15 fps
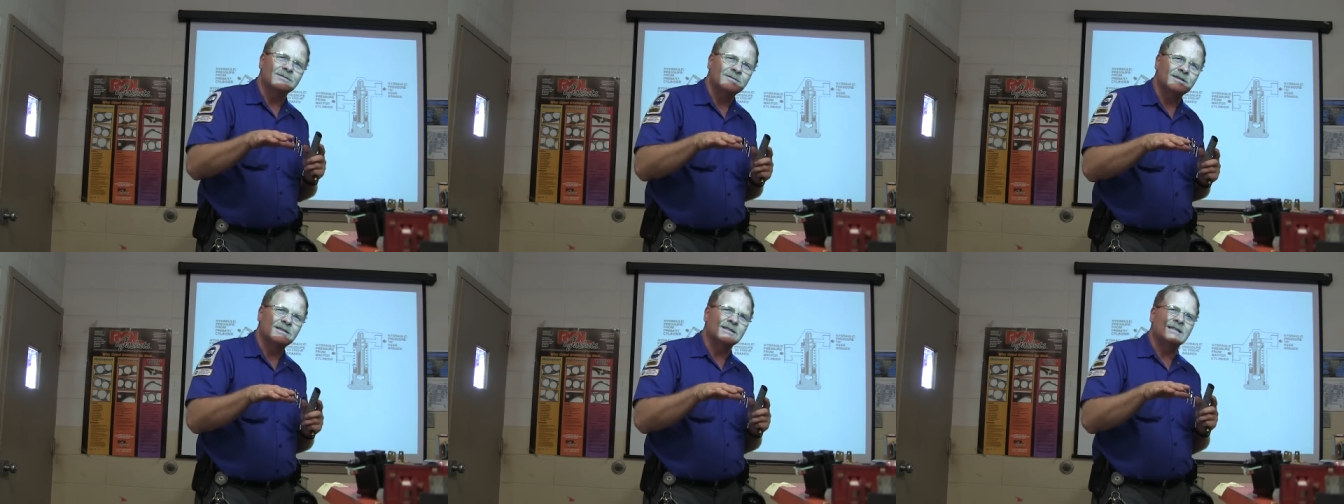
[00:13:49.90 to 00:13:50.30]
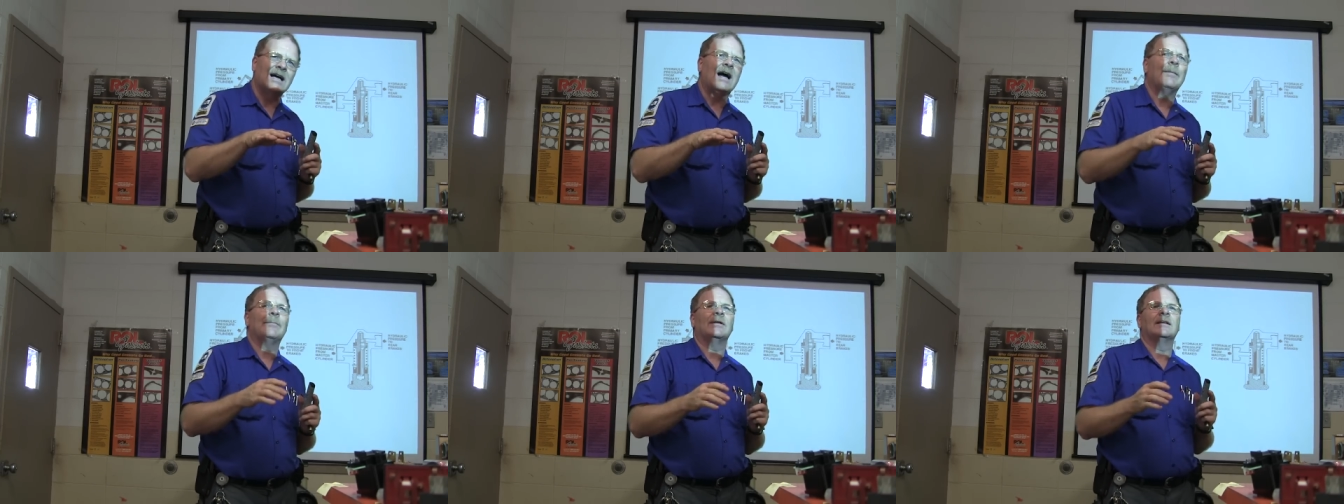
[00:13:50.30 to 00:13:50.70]
to
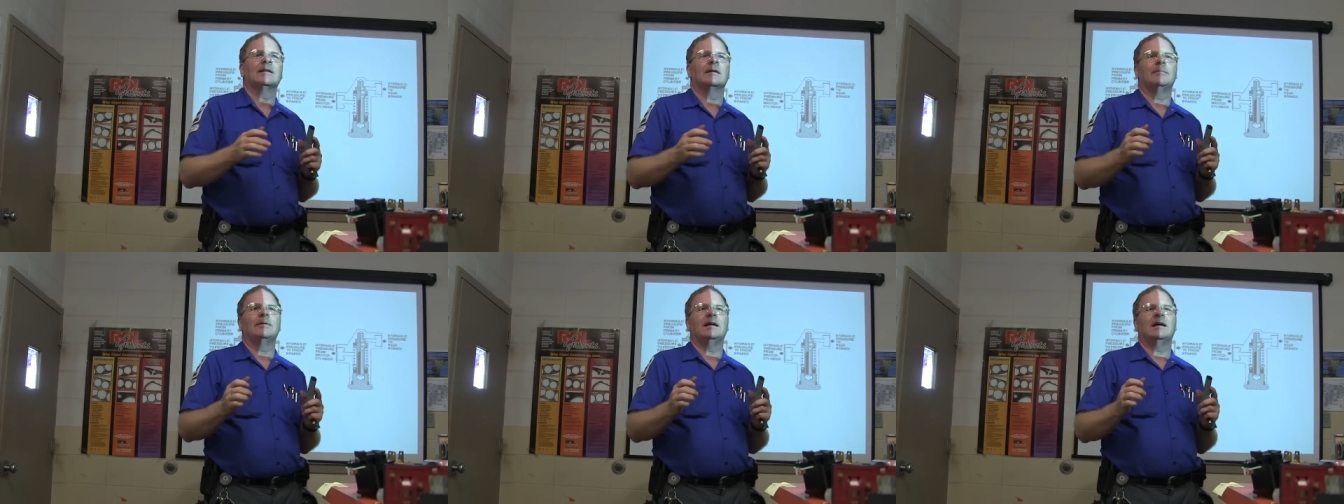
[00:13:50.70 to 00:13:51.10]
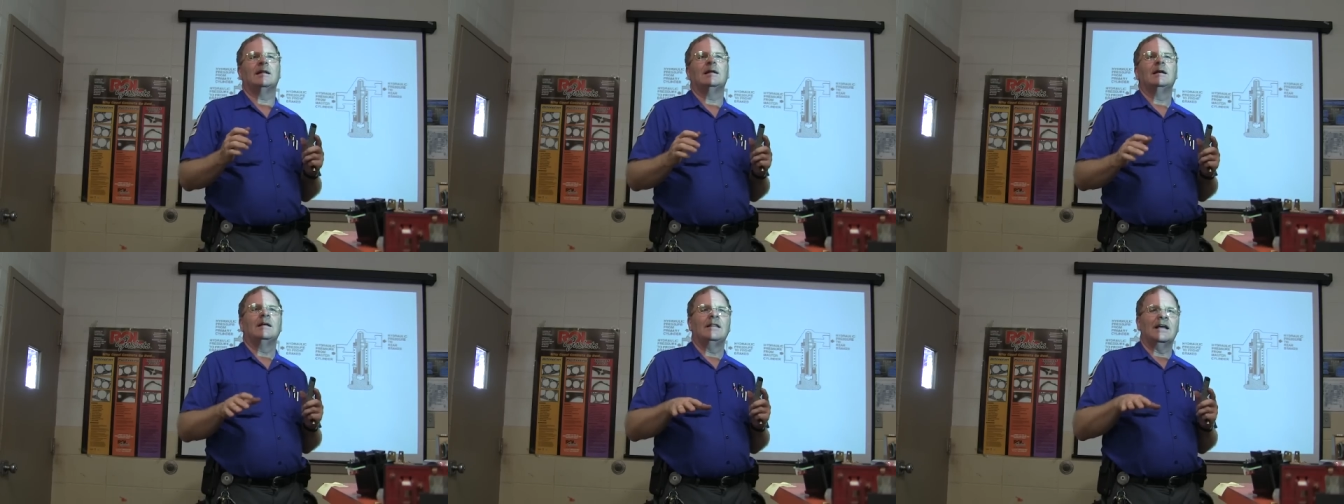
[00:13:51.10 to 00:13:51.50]
stop a little
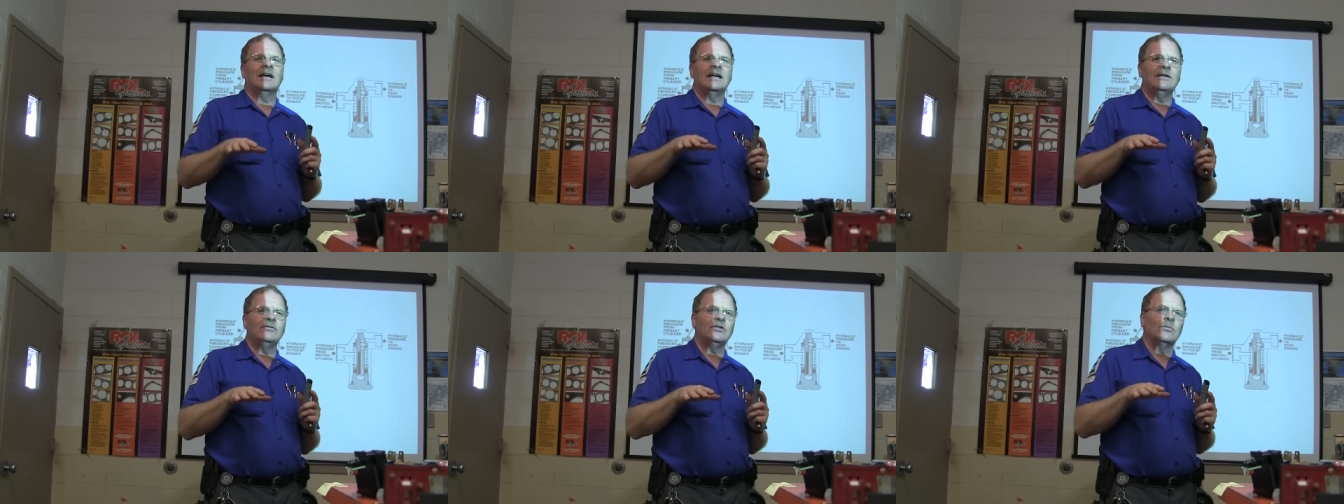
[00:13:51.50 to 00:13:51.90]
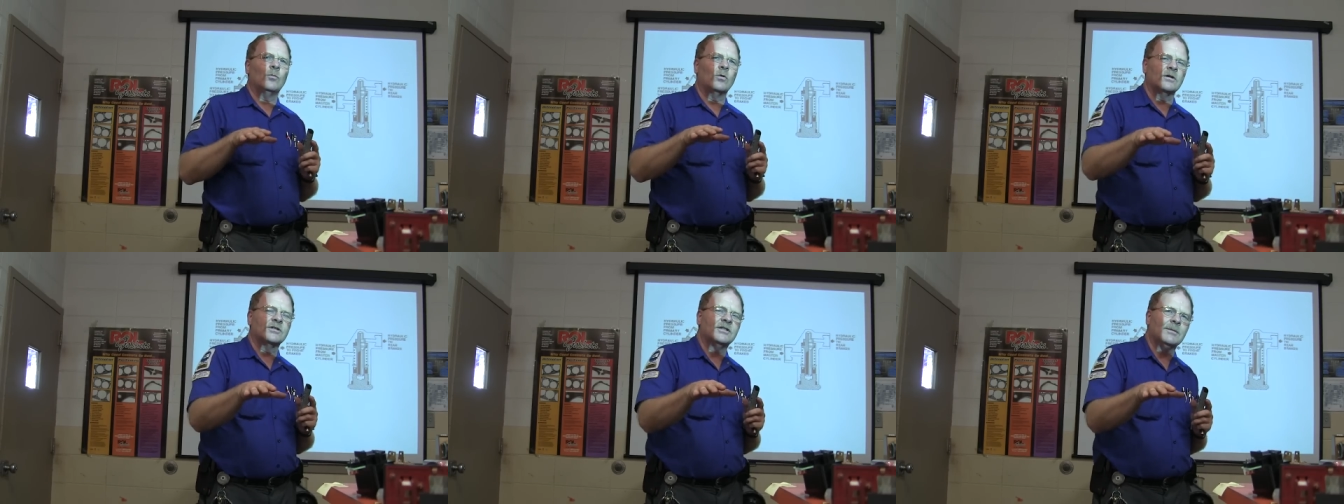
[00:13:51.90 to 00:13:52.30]
bit. That gives you
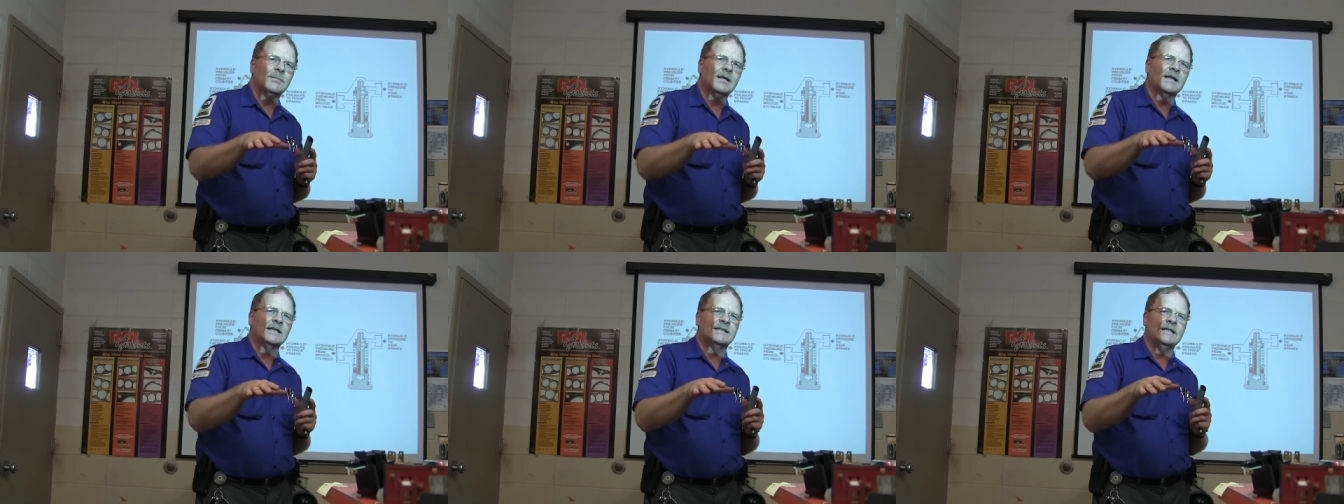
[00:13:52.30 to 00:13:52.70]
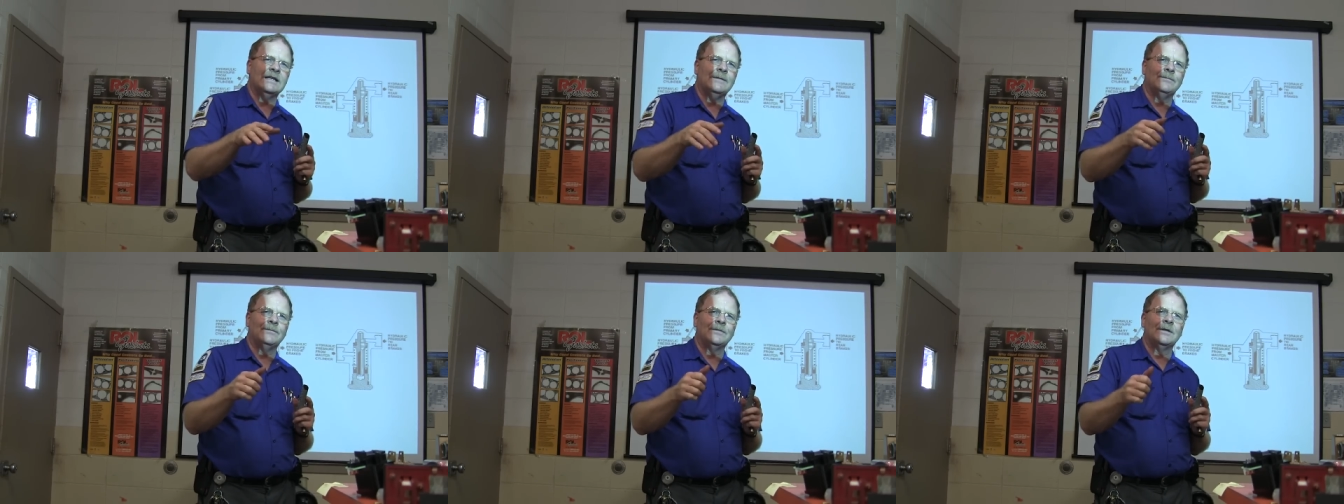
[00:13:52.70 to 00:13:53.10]
more
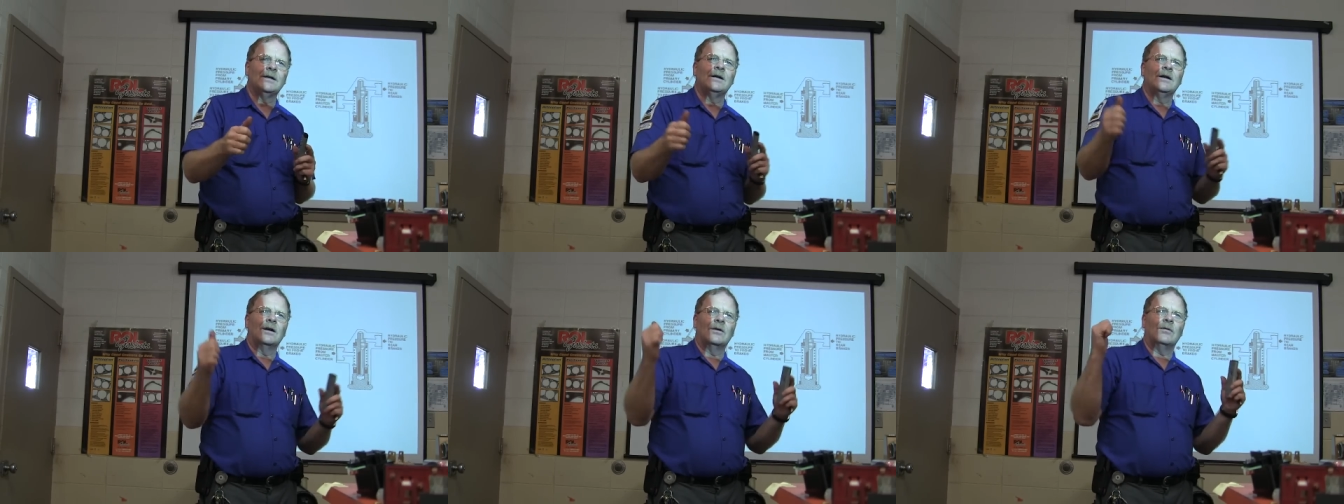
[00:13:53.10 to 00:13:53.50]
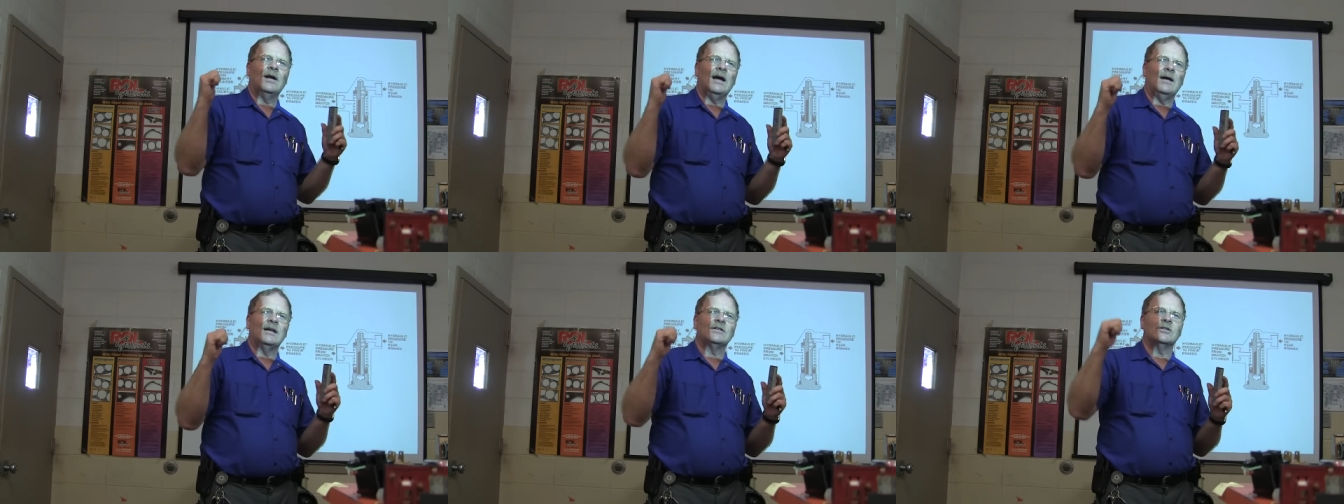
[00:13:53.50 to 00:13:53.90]
stability
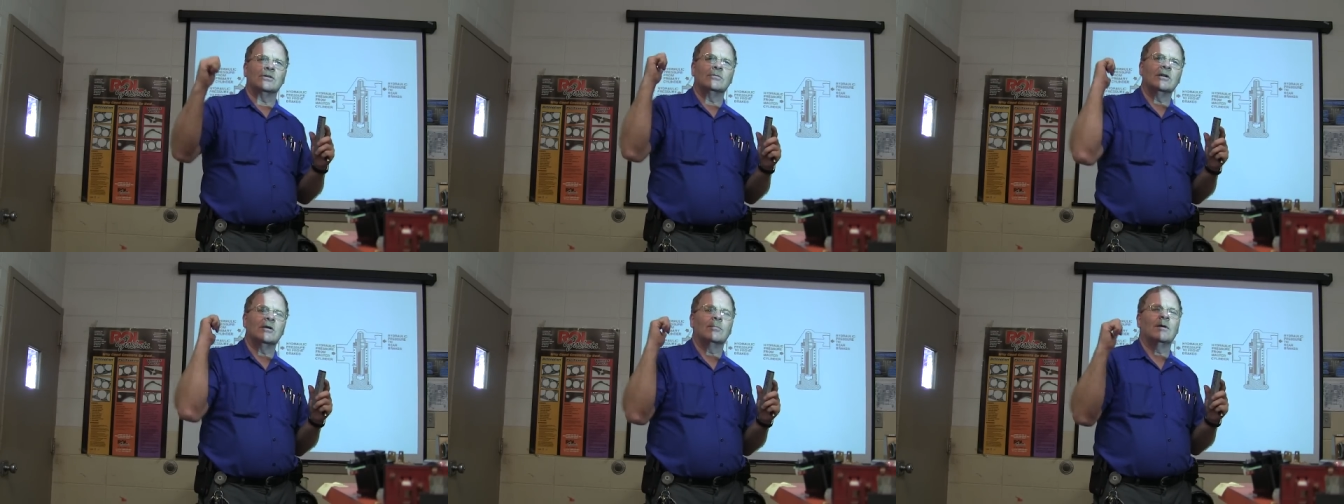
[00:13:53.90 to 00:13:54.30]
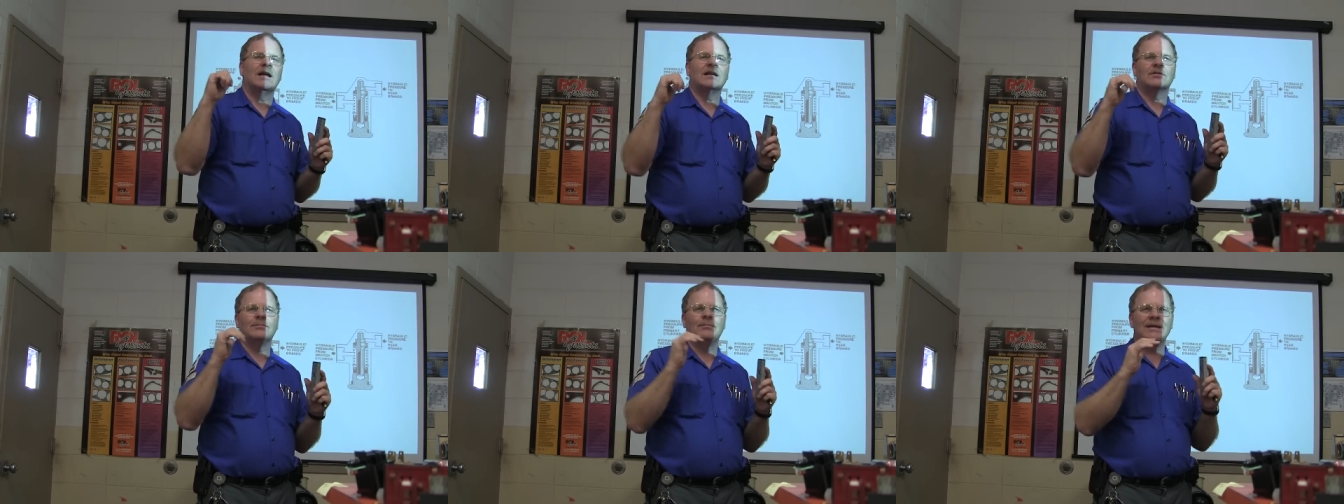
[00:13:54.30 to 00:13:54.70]
right as your rear
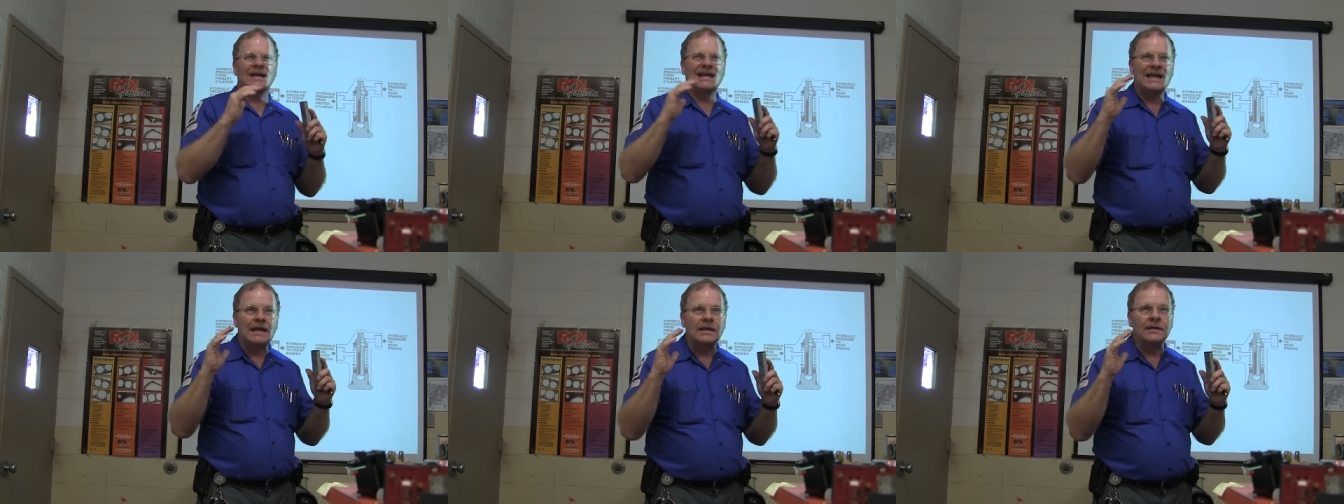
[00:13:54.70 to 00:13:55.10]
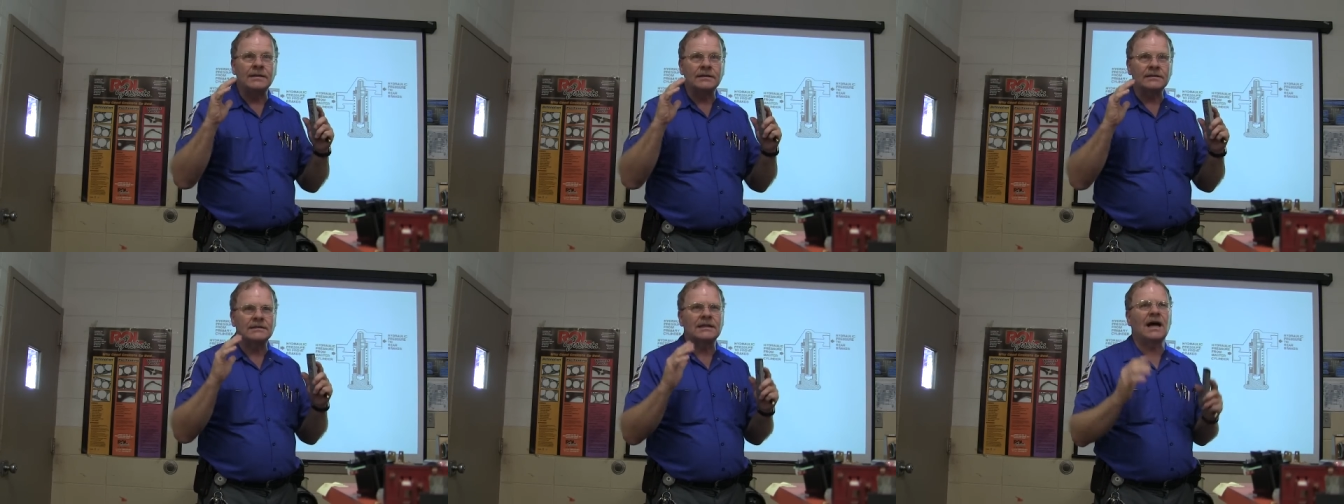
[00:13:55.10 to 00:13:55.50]
brakes begin
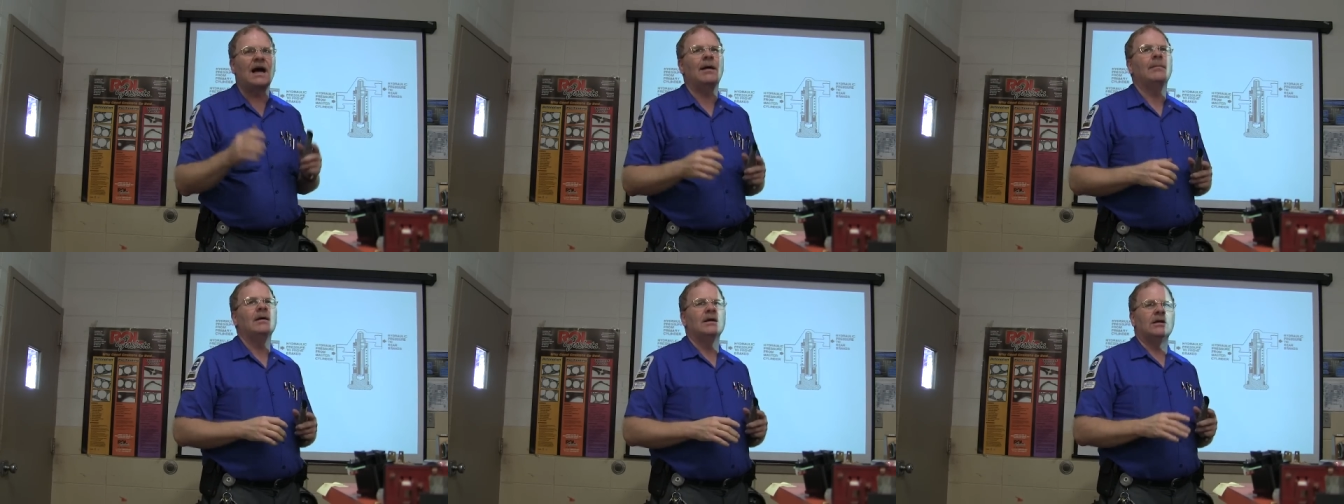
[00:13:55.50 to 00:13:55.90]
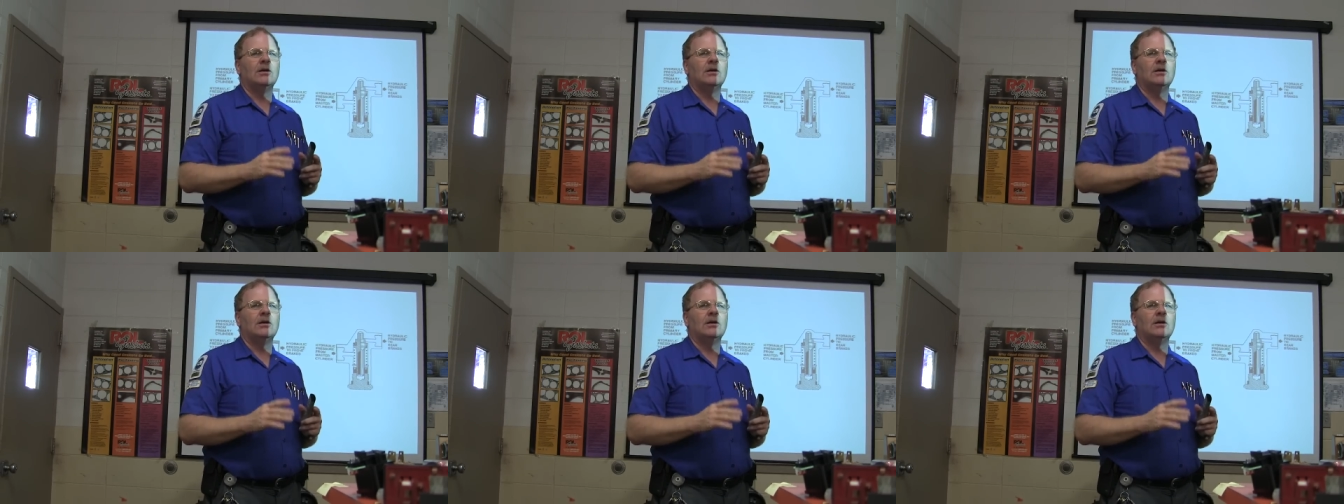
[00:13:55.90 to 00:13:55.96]
to stop.